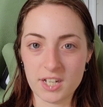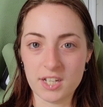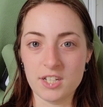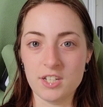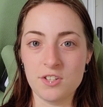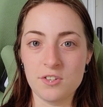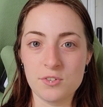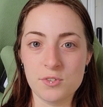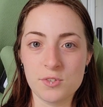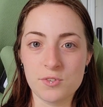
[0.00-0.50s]
I
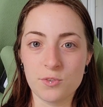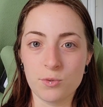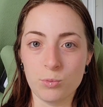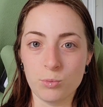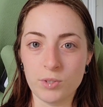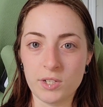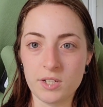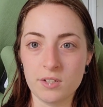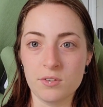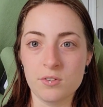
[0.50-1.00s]
can use for
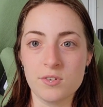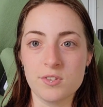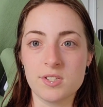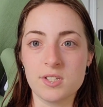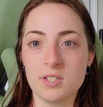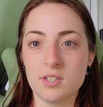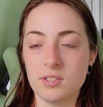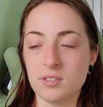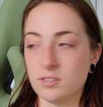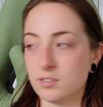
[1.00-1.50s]
reels
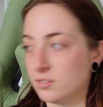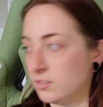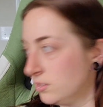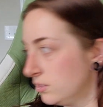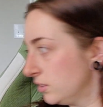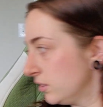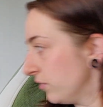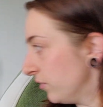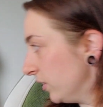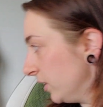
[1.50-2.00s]
and
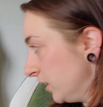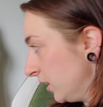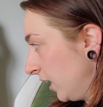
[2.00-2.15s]
stuff like